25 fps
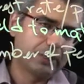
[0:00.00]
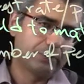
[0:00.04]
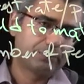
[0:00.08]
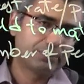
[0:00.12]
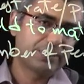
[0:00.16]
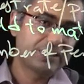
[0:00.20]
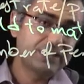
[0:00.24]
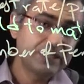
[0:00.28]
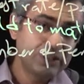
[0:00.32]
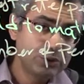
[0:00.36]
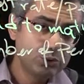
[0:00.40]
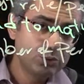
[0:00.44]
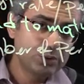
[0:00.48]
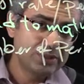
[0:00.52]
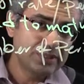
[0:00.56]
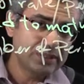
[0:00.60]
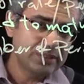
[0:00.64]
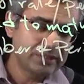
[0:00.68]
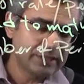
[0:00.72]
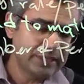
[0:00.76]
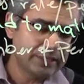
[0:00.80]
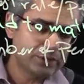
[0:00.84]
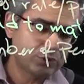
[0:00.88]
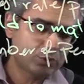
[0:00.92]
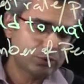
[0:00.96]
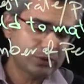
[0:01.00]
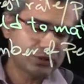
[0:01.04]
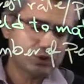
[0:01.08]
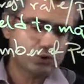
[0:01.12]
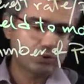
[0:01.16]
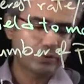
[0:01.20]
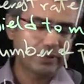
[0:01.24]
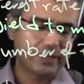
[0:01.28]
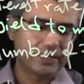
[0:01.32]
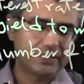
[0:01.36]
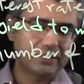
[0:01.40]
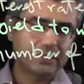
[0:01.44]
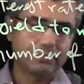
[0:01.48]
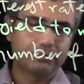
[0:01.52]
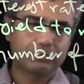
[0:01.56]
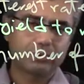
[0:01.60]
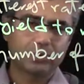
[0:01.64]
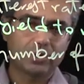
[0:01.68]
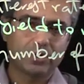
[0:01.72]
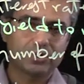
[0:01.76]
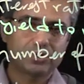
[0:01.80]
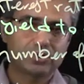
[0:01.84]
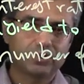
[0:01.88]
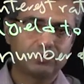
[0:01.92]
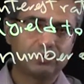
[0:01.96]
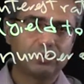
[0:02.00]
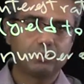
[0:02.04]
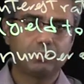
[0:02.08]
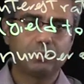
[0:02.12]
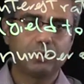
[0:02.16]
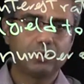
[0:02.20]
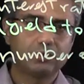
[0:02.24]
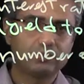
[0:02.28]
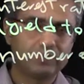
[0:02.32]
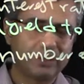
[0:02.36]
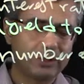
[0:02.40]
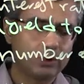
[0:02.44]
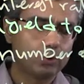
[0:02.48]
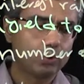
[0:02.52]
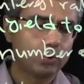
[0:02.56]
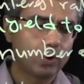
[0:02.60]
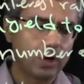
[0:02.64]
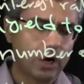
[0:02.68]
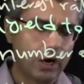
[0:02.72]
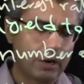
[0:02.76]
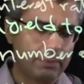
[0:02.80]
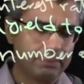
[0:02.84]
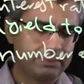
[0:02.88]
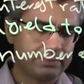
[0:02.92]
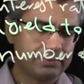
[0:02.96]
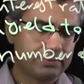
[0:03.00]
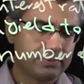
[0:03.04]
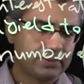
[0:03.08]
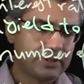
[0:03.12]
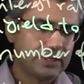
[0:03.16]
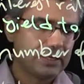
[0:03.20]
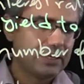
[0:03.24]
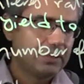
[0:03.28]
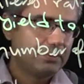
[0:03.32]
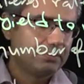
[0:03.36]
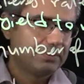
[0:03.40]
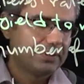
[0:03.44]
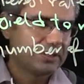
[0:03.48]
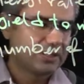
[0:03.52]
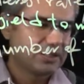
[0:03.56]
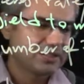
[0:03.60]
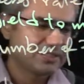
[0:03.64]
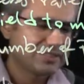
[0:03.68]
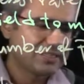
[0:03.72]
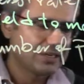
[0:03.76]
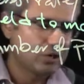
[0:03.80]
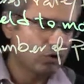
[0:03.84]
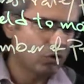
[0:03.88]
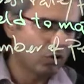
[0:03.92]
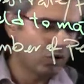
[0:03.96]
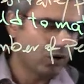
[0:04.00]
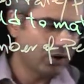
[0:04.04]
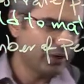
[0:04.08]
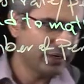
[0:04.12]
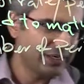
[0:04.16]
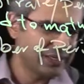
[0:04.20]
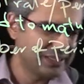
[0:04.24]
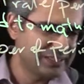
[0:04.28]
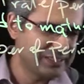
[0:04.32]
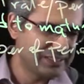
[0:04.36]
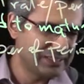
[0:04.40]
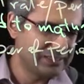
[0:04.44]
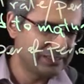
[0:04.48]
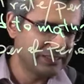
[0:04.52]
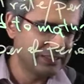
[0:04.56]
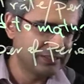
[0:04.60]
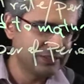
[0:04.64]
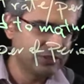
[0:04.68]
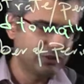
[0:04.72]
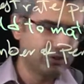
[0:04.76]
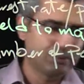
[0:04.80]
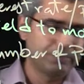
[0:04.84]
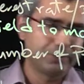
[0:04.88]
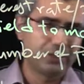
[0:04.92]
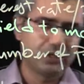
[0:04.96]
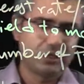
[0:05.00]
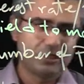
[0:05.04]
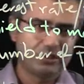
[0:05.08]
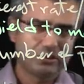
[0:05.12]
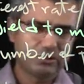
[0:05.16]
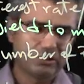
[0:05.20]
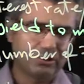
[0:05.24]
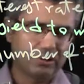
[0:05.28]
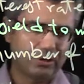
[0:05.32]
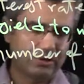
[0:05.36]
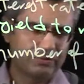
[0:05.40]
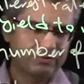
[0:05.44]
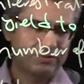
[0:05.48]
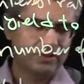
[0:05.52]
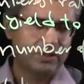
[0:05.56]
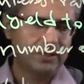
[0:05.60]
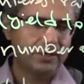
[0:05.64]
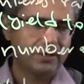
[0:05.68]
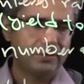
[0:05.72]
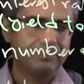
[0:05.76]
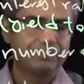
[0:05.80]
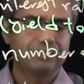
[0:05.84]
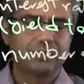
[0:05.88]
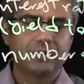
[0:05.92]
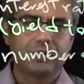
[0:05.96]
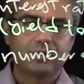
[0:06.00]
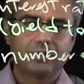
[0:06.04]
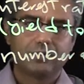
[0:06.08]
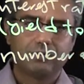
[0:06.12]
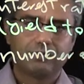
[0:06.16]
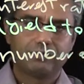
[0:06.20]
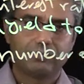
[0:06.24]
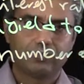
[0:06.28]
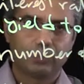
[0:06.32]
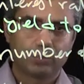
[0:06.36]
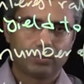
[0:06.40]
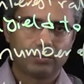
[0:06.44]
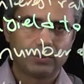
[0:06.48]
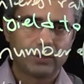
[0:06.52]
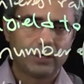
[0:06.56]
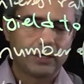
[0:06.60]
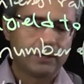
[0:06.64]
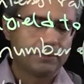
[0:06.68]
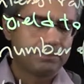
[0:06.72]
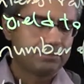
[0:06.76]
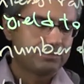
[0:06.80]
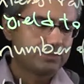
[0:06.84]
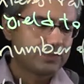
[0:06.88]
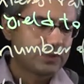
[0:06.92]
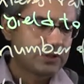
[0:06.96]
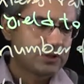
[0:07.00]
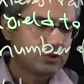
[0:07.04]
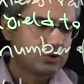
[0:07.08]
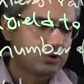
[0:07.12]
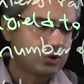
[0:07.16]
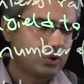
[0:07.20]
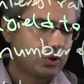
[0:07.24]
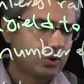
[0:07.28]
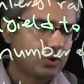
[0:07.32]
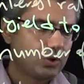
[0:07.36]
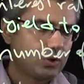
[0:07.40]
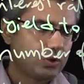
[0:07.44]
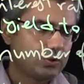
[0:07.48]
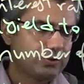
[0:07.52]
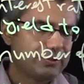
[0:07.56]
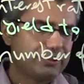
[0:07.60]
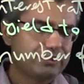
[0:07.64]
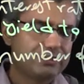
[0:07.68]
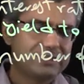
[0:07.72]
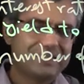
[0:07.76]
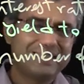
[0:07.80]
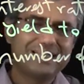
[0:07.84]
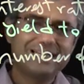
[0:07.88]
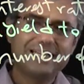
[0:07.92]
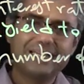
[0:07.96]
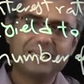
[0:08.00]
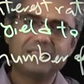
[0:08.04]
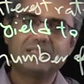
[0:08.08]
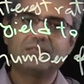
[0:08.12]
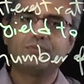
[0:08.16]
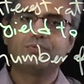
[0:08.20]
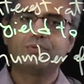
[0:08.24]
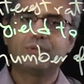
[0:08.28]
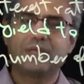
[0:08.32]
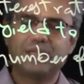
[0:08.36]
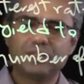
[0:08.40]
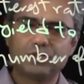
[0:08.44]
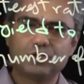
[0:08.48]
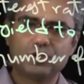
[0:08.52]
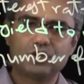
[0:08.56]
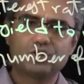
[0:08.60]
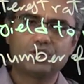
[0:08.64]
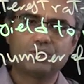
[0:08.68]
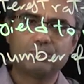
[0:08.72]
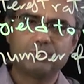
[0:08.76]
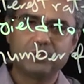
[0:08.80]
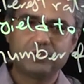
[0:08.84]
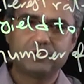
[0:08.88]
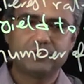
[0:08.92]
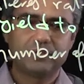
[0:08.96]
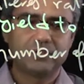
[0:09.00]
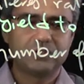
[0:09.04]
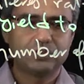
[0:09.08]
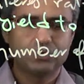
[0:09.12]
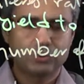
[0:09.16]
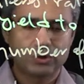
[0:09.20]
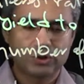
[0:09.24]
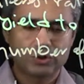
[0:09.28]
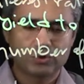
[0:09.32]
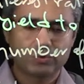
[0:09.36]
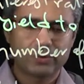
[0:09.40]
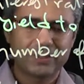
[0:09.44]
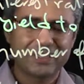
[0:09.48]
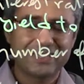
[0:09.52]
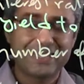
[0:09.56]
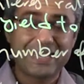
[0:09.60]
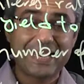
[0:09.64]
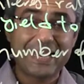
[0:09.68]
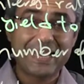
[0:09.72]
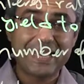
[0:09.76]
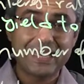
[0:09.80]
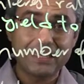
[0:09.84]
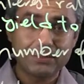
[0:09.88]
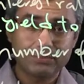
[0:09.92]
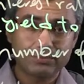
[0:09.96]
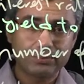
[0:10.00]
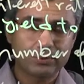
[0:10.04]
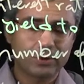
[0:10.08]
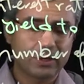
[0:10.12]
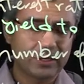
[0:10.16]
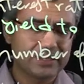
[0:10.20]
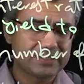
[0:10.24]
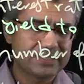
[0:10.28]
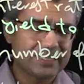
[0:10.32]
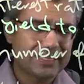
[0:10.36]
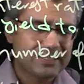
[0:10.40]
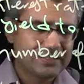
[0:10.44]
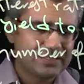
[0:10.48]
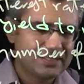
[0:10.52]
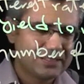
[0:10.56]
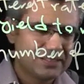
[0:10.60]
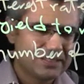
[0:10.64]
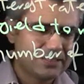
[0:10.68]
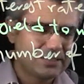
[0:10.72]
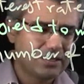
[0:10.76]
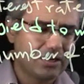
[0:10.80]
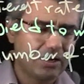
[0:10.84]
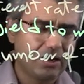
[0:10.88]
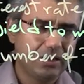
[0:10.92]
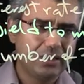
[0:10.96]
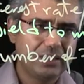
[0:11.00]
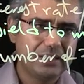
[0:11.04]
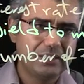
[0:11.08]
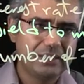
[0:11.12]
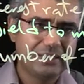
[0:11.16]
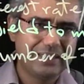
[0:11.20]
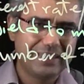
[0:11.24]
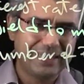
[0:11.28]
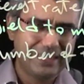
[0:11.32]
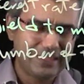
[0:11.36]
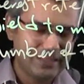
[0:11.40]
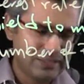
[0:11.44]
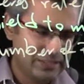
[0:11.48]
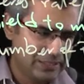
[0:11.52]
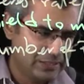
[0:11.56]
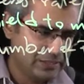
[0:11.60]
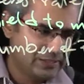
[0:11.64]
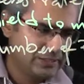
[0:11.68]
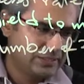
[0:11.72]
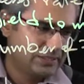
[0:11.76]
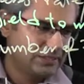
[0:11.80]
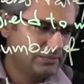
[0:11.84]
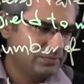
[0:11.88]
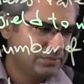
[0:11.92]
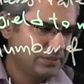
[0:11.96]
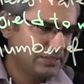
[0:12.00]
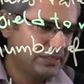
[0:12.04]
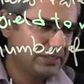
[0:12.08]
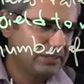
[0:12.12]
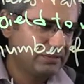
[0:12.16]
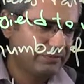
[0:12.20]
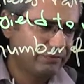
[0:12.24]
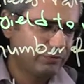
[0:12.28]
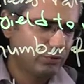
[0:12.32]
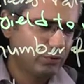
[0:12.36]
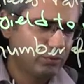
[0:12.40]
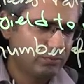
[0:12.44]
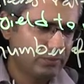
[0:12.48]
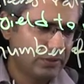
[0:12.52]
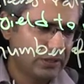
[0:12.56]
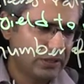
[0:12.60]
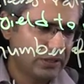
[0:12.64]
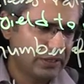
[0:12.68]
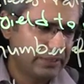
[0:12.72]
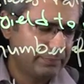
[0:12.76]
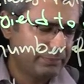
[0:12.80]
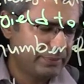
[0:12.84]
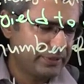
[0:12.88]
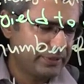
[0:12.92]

reducing the interest rate, the price of the bond will go up because the R is in the denominator of the formula. So there is a negative relationship between interest rate and price. And this is the only thing, it seems, in the formula,